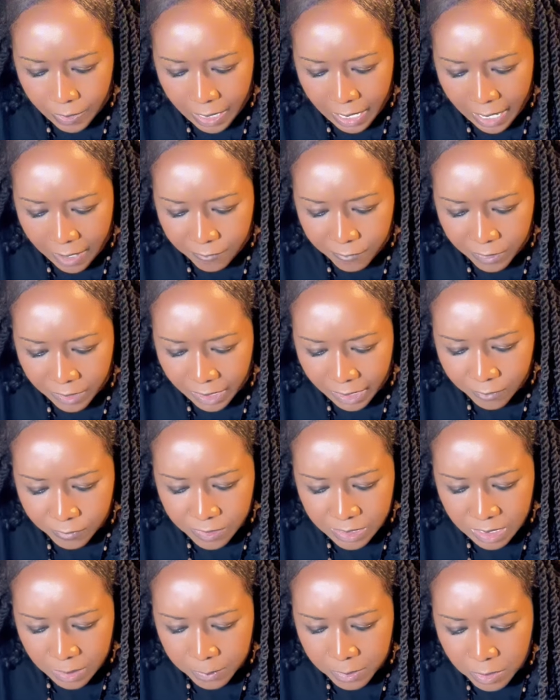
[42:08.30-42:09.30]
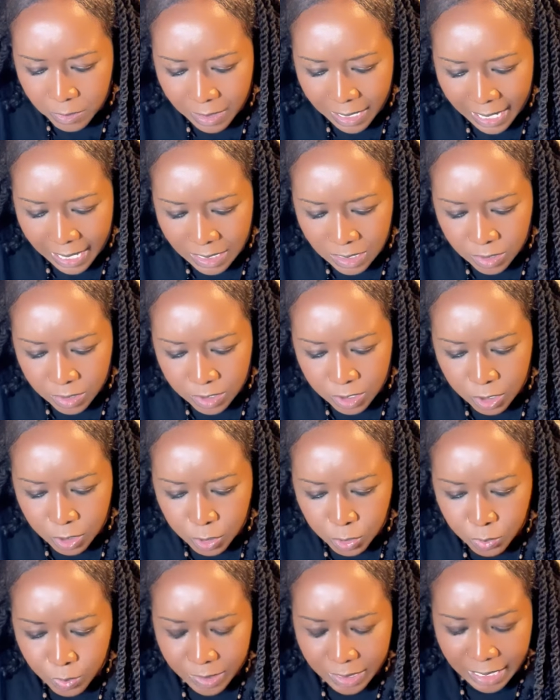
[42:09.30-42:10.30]
I feel like for some of you guys, there's a
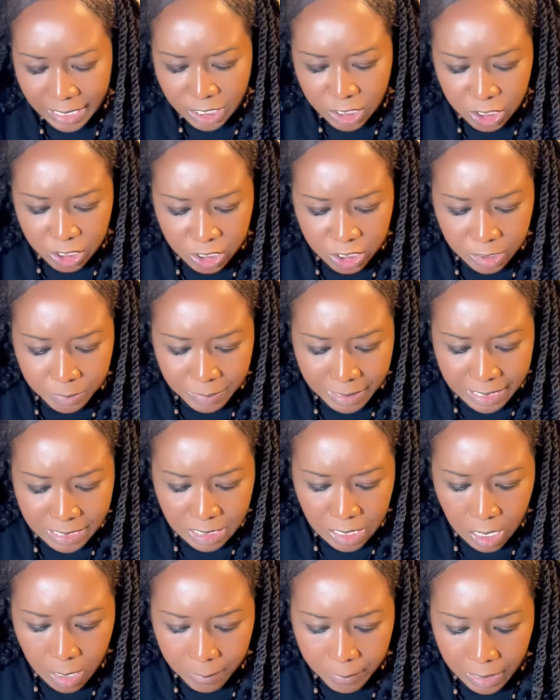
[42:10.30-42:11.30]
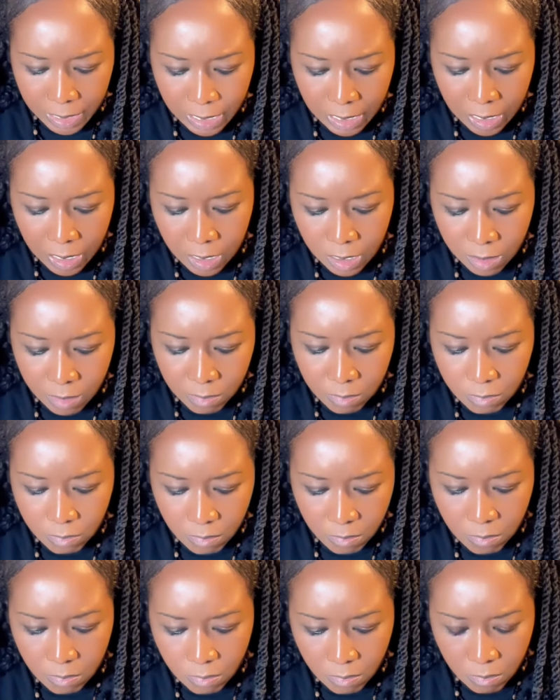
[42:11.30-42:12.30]
new relationship that's coming in.
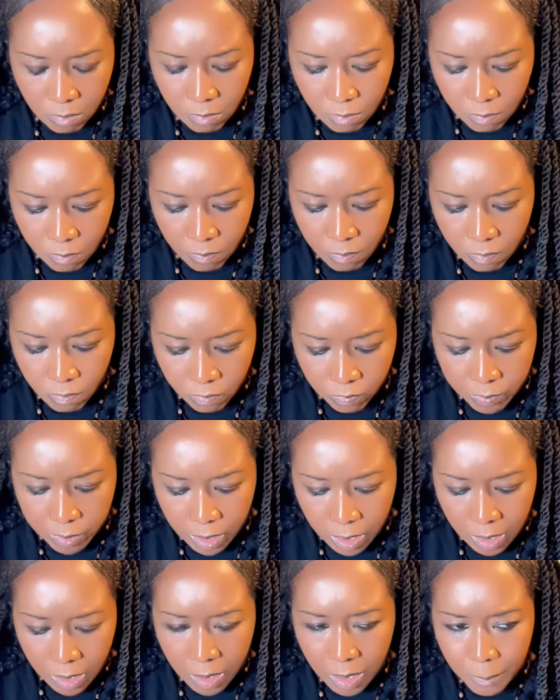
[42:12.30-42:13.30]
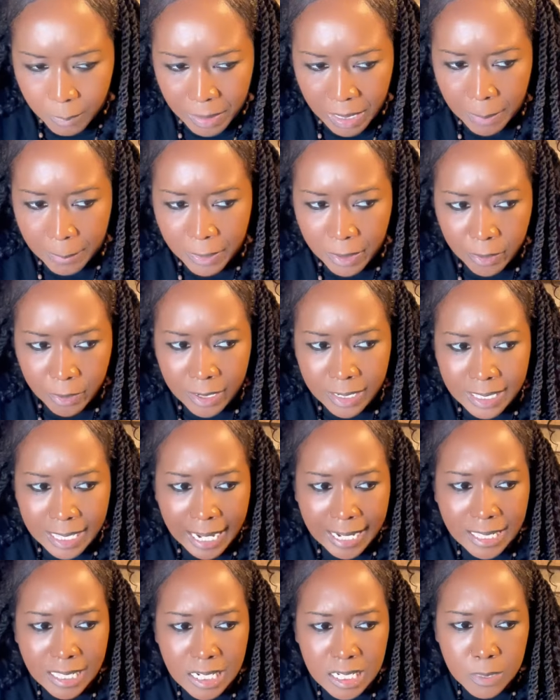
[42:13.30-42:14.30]
But I'm hearing
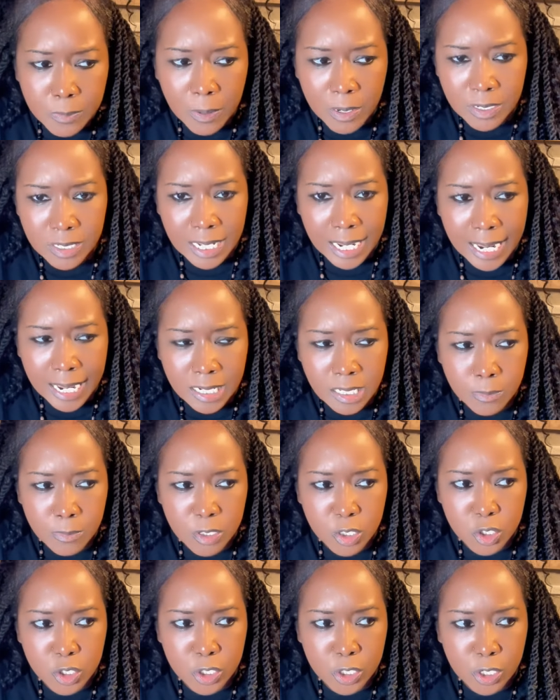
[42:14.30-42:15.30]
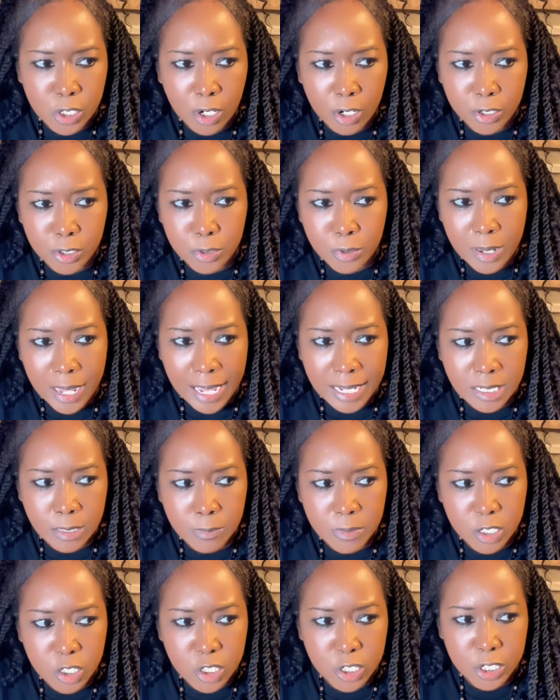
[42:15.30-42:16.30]
like this person had to mature, or you had to
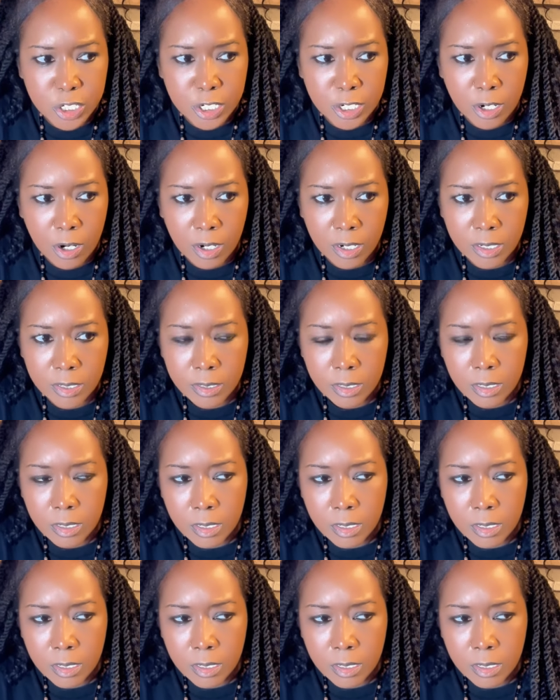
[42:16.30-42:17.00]
mature, or